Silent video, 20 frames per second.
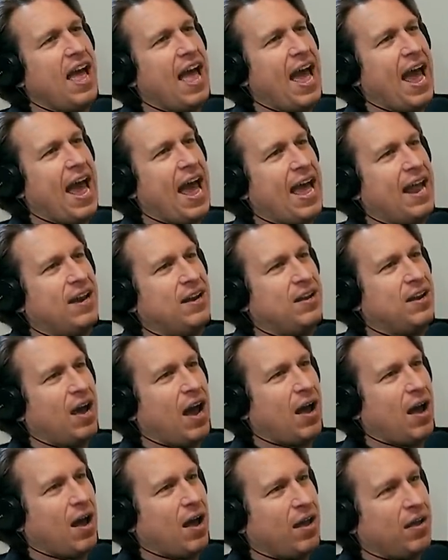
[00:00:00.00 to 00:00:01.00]
and
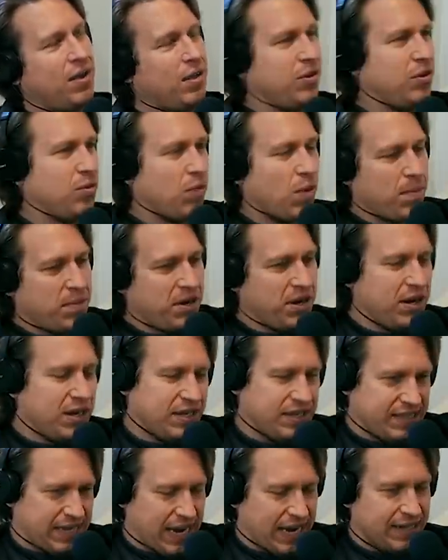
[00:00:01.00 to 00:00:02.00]
the woman
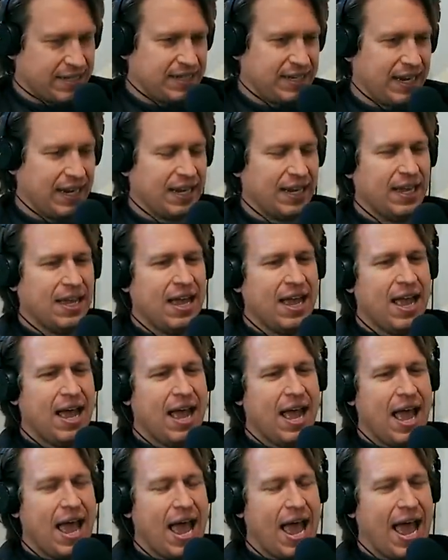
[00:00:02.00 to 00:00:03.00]
is dancing,
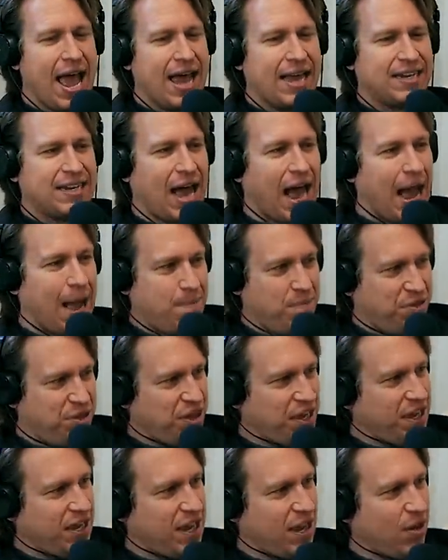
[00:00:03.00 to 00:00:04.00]
and I'm
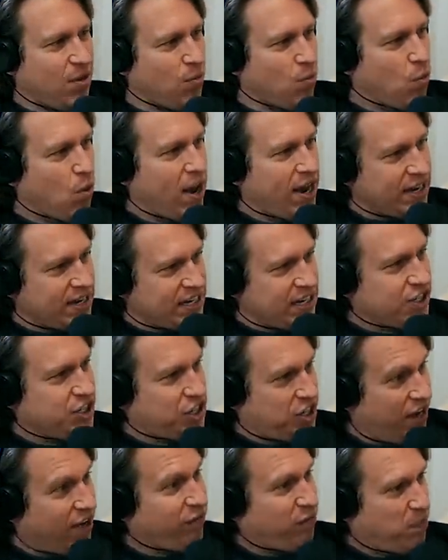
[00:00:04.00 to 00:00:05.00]
thinking, what did
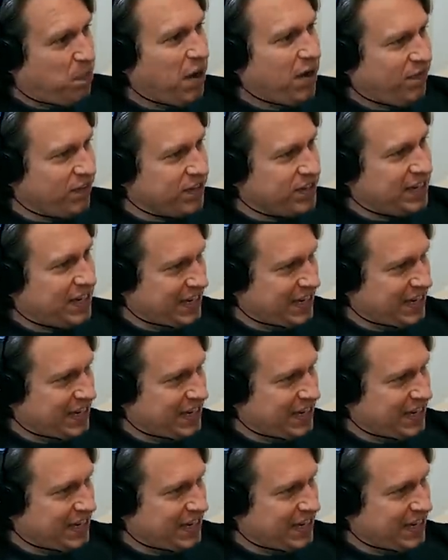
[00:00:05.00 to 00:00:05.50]
she have for breakfast?